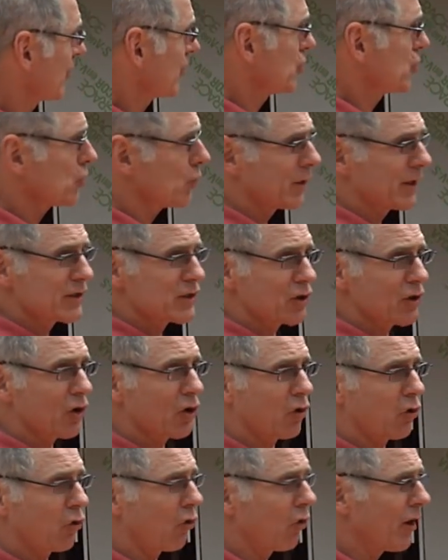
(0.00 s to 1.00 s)
the joints
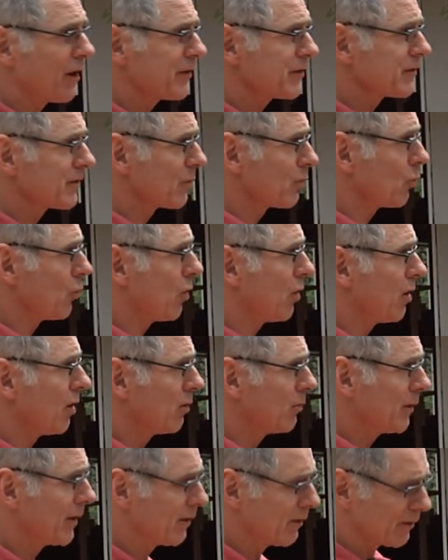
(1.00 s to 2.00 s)
across the wall,
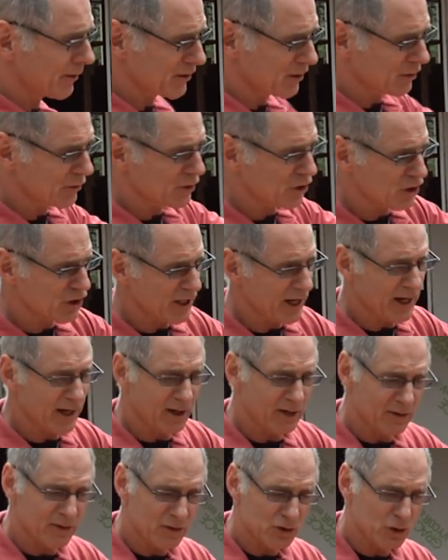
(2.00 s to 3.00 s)
we also
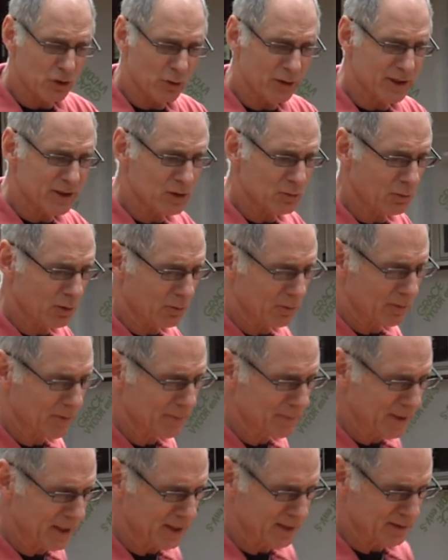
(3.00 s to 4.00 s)
stagger the joints where we
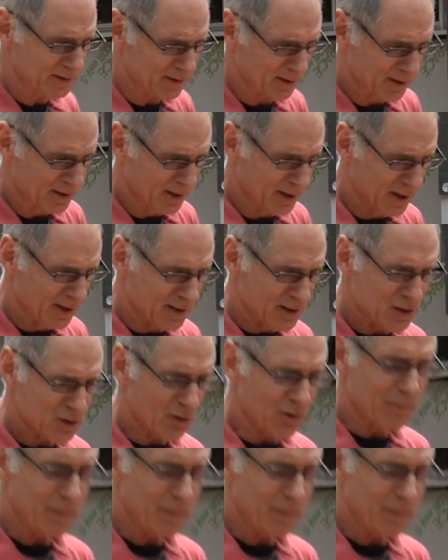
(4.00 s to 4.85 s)
meet. So